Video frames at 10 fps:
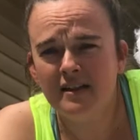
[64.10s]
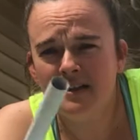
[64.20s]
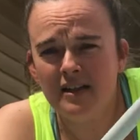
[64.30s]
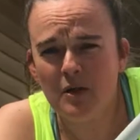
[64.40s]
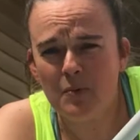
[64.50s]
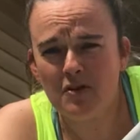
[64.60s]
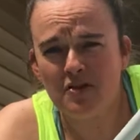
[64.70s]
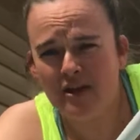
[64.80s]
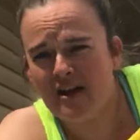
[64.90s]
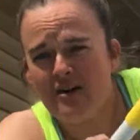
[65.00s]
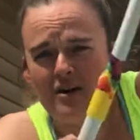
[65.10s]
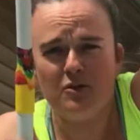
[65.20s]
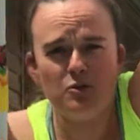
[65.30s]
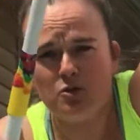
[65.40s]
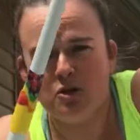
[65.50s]
that you put the thing on,
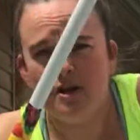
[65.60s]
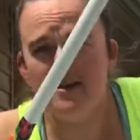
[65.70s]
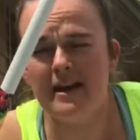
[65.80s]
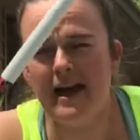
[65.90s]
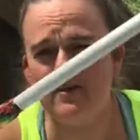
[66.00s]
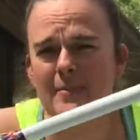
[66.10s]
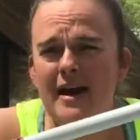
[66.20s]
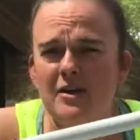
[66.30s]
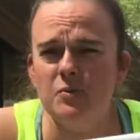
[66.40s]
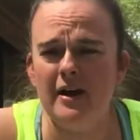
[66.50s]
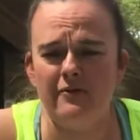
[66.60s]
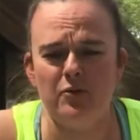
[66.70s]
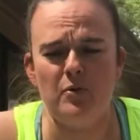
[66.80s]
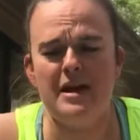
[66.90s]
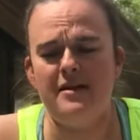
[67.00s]
that I have at my house. We have
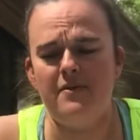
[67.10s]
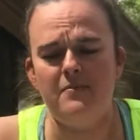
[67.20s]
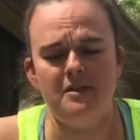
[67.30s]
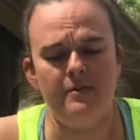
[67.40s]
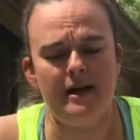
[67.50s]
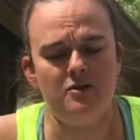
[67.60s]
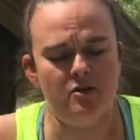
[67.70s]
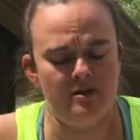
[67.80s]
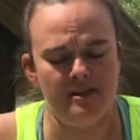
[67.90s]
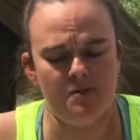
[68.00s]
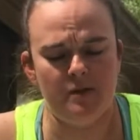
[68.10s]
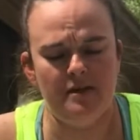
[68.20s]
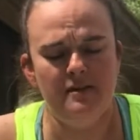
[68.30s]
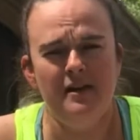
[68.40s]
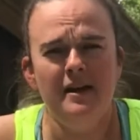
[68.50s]
3 of them, so I took this
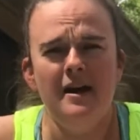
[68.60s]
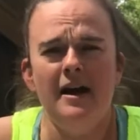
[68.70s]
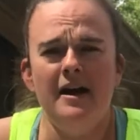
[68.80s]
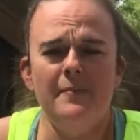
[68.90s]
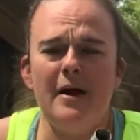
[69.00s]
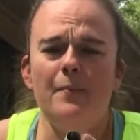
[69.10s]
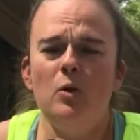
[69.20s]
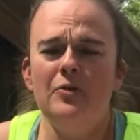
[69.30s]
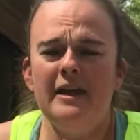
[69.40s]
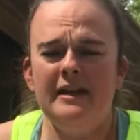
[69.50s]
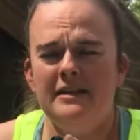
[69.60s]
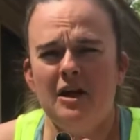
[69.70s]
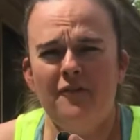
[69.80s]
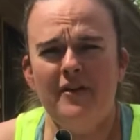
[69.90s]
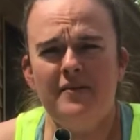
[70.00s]
one. I pulled the end
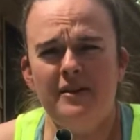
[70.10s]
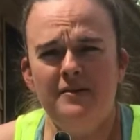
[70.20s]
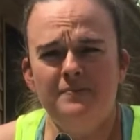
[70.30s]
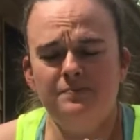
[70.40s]
off of it.